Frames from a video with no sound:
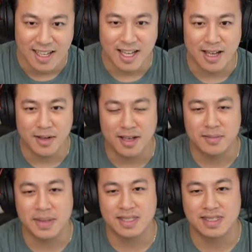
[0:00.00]

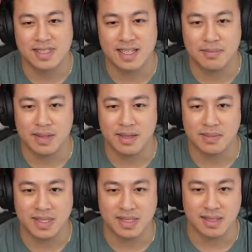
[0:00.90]

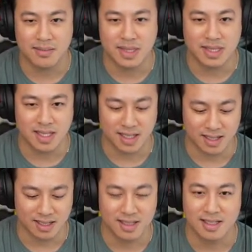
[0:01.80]
Obsidian.
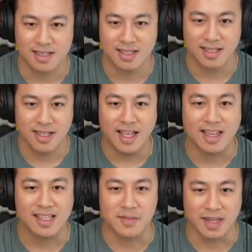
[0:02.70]
Hey,
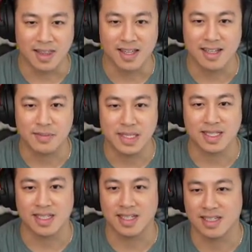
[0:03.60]
that could be a thing.
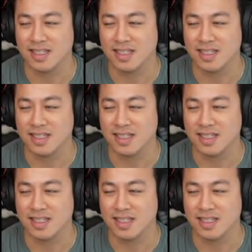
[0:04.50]
Obsidian.